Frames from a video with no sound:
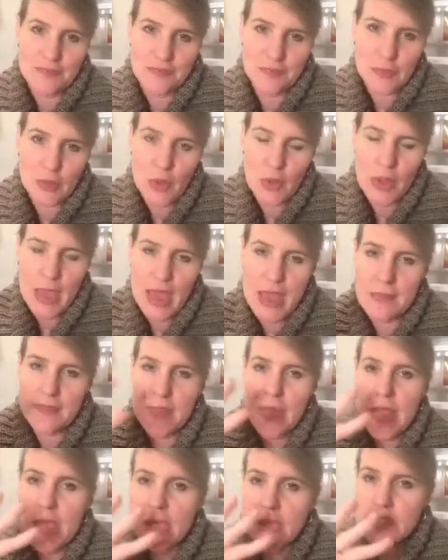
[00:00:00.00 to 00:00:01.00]
Okay,
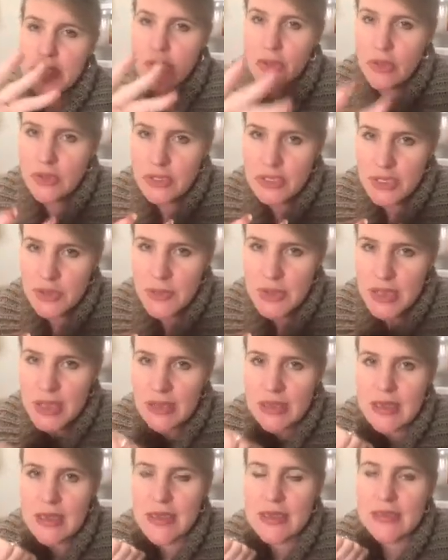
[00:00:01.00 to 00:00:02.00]
so those three
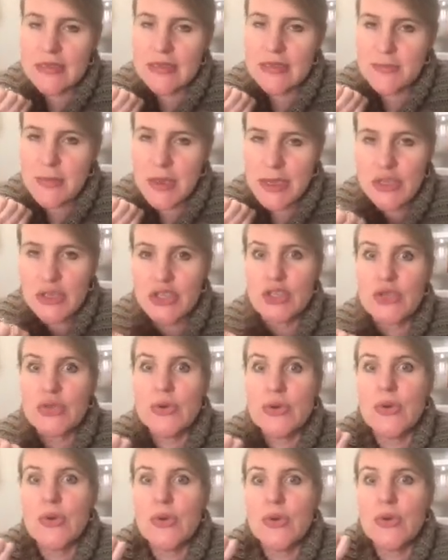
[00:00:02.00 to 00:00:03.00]
things, make
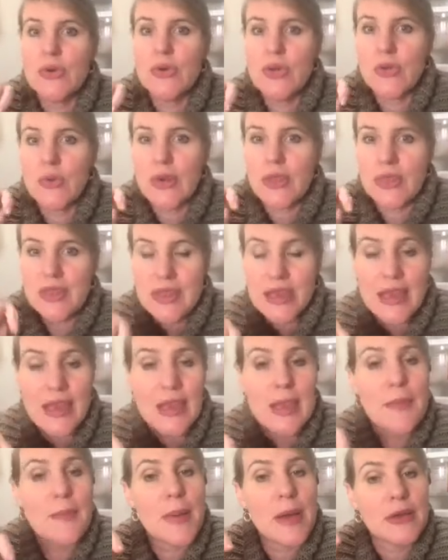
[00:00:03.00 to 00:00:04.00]
sure you are thinking
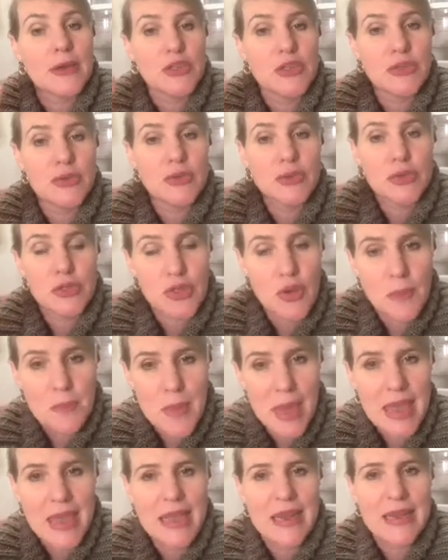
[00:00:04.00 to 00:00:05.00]
about your
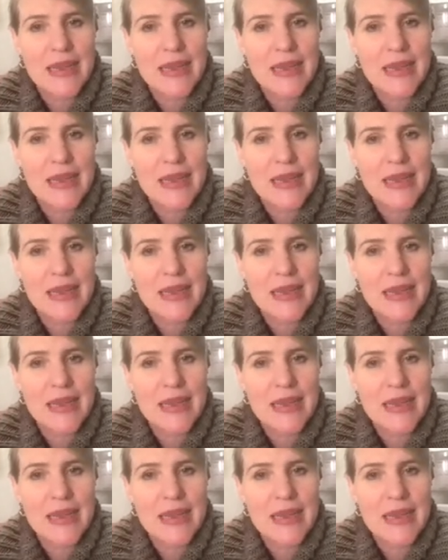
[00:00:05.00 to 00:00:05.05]
domain,